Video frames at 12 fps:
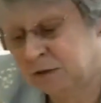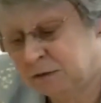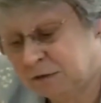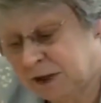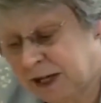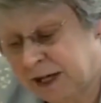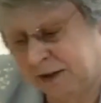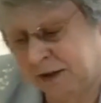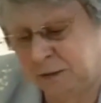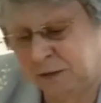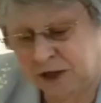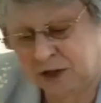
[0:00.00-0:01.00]
and forget the
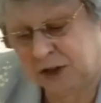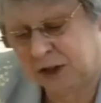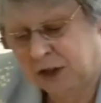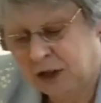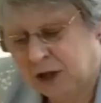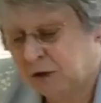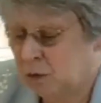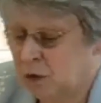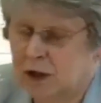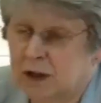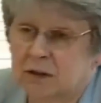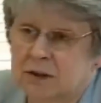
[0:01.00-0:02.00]
pressure of
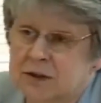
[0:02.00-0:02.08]
work or